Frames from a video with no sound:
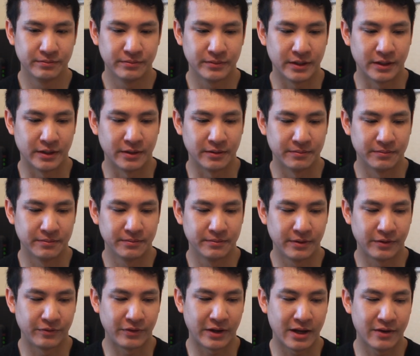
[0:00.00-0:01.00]

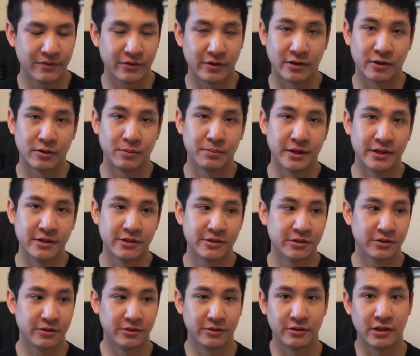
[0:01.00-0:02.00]
have your
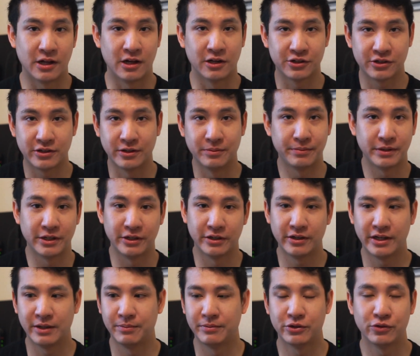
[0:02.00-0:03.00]
earbuds lodged
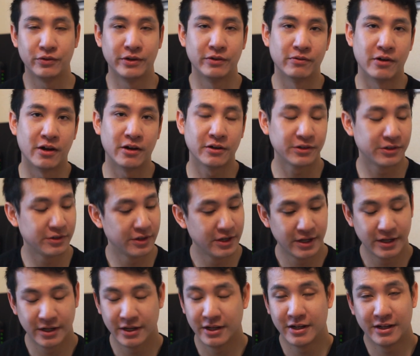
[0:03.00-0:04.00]
in between rocks,
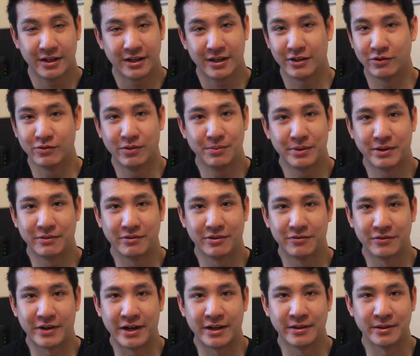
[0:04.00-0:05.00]
you won't be able to
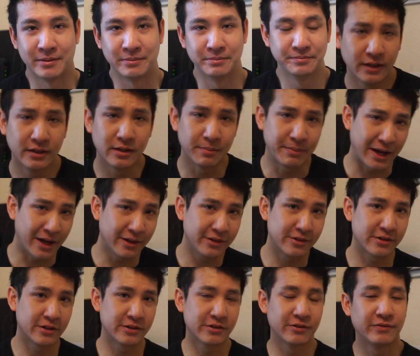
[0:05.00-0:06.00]
find them. The path
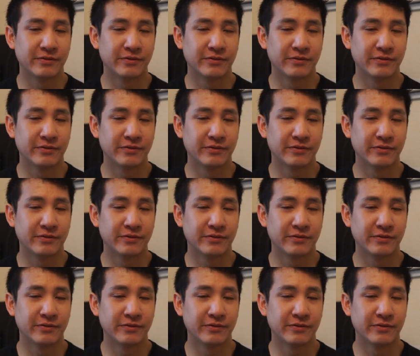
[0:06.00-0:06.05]
is also